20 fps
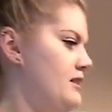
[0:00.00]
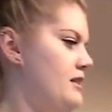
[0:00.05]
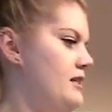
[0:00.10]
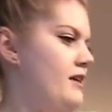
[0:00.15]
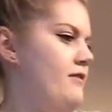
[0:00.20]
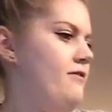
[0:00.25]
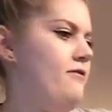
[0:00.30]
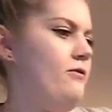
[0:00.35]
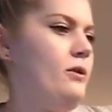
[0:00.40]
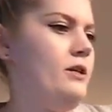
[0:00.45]

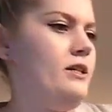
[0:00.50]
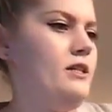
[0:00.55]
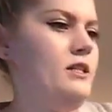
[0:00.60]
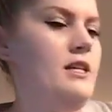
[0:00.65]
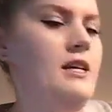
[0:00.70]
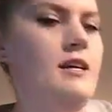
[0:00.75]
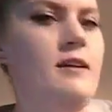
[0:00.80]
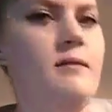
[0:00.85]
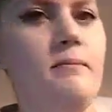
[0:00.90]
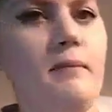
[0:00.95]
Day
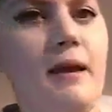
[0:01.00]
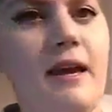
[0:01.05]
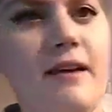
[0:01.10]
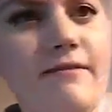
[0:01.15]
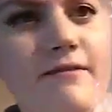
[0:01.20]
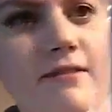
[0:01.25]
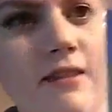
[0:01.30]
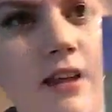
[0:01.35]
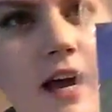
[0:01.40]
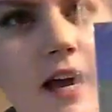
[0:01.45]
14,
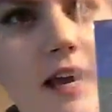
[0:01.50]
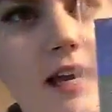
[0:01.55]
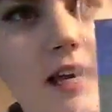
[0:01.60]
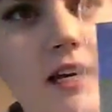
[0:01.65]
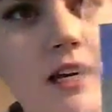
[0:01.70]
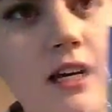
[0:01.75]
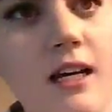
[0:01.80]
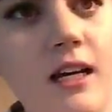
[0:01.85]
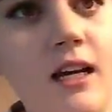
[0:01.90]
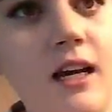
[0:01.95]
Mayfly.
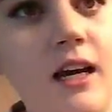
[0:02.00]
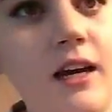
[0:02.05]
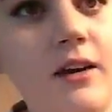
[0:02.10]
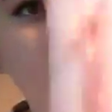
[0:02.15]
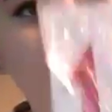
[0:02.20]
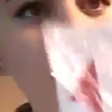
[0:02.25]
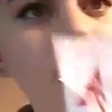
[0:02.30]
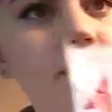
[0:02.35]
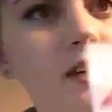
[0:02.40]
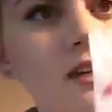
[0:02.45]
I don't